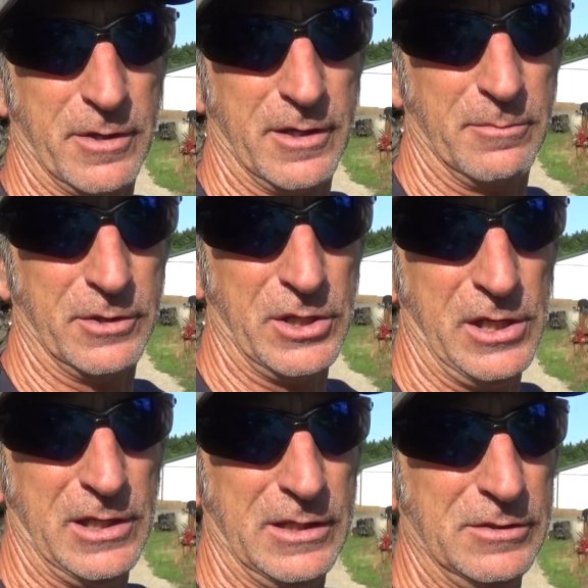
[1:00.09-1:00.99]
of their
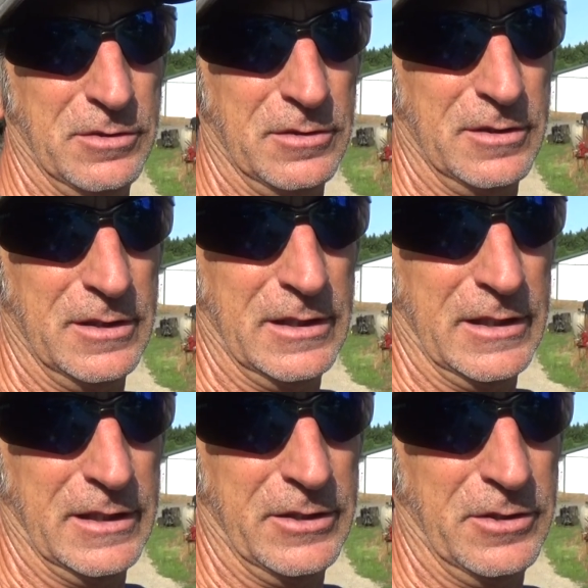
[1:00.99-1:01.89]
machines
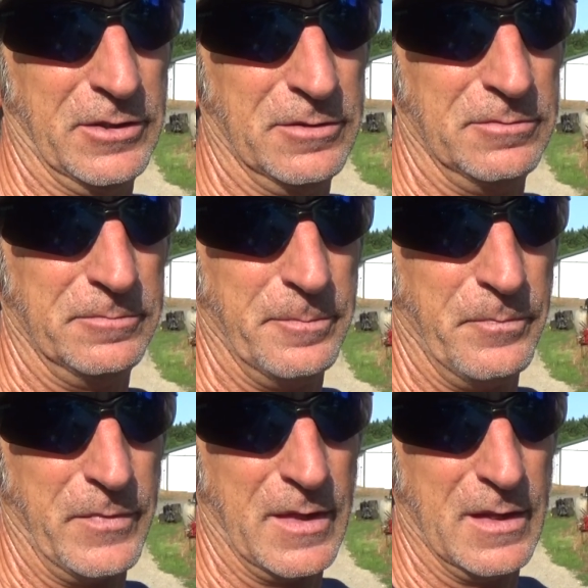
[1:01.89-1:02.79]
and
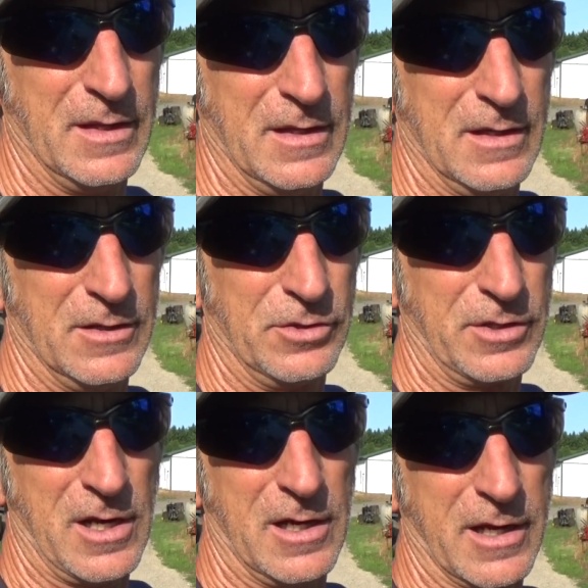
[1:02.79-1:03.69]

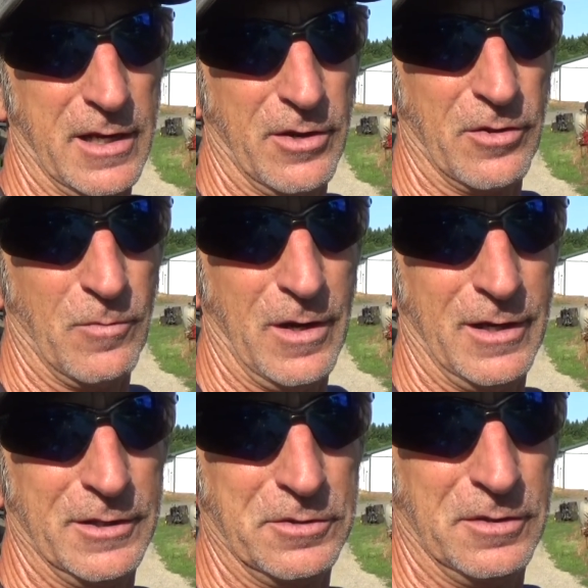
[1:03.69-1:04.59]
stock and
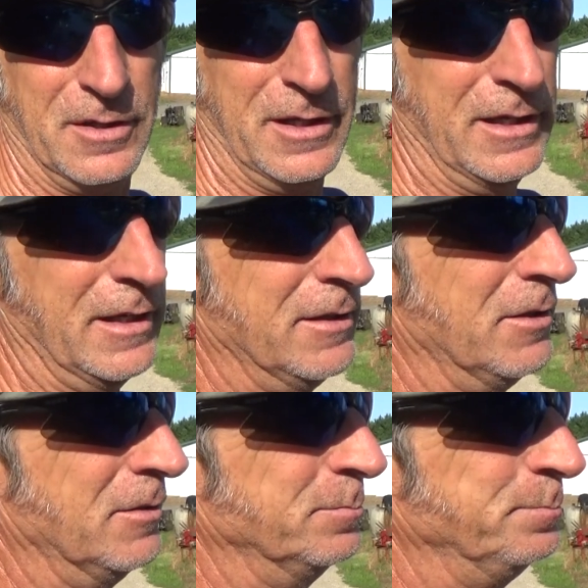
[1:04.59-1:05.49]
otherwise,
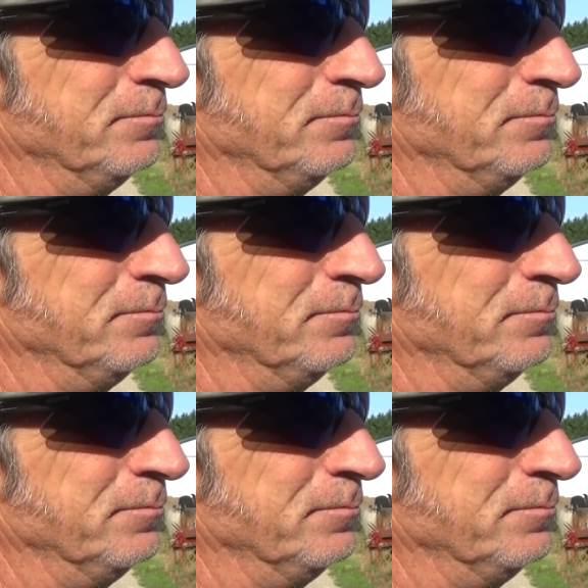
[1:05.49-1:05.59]
and